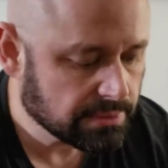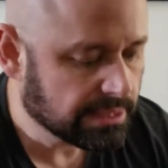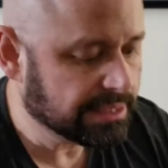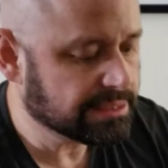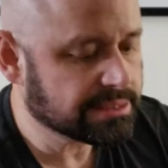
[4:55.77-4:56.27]

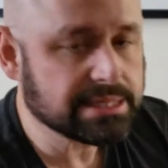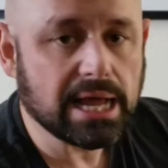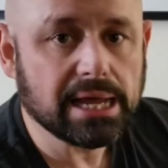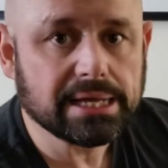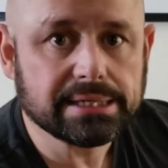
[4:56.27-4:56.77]
And
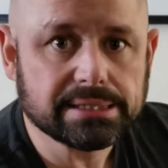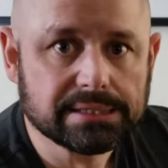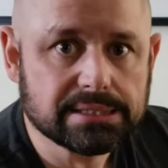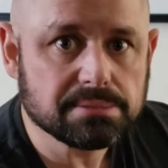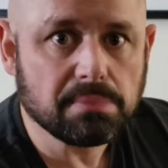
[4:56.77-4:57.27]
inside
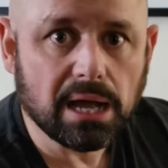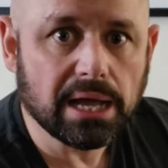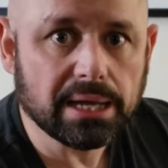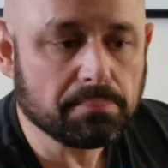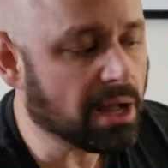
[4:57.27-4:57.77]
is
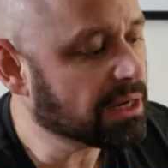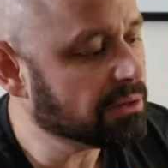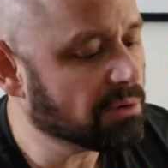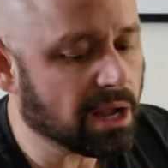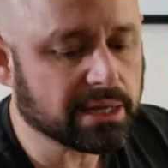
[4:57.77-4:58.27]
my Pocket
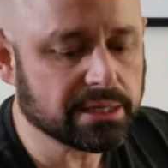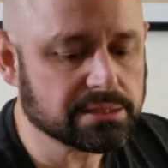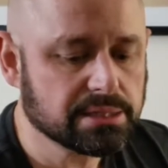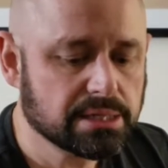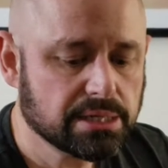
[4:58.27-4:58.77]
Rocket
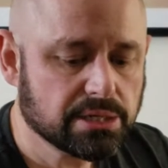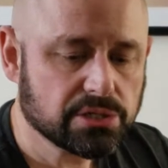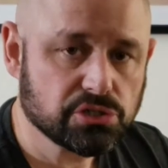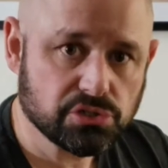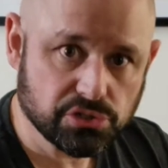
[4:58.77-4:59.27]

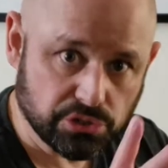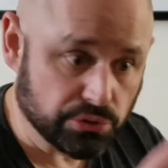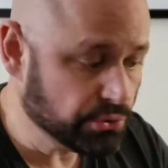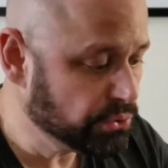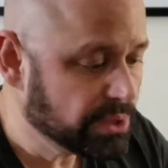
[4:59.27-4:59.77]

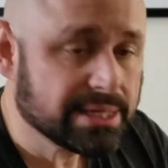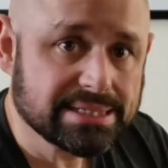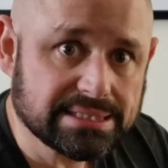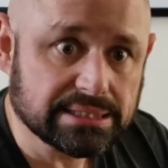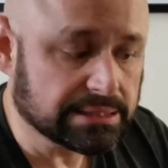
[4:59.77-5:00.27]
2
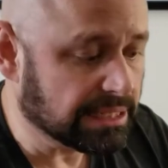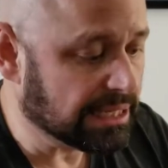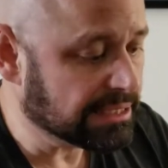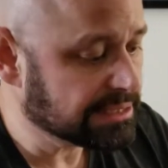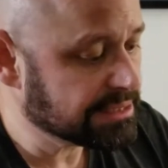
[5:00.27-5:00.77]

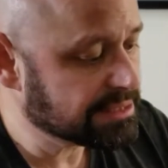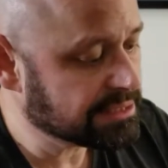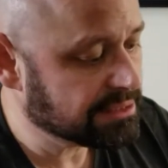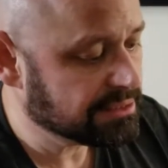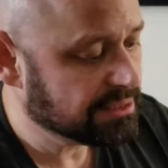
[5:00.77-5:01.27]

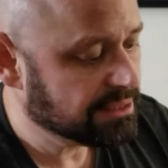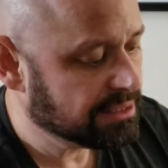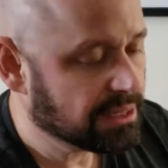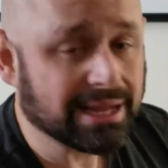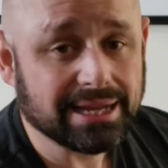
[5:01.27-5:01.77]
Deluxe
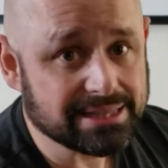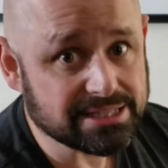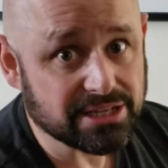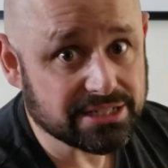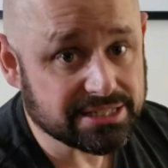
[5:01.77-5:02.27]
I got
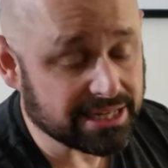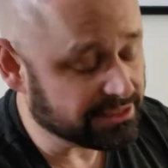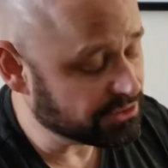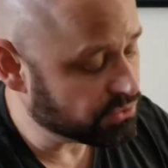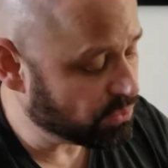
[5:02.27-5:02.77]
this on
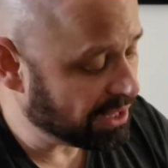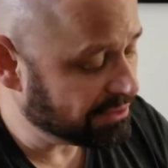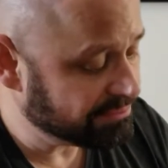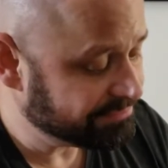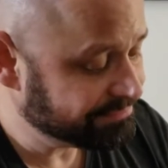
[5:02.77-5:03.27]
sale as well.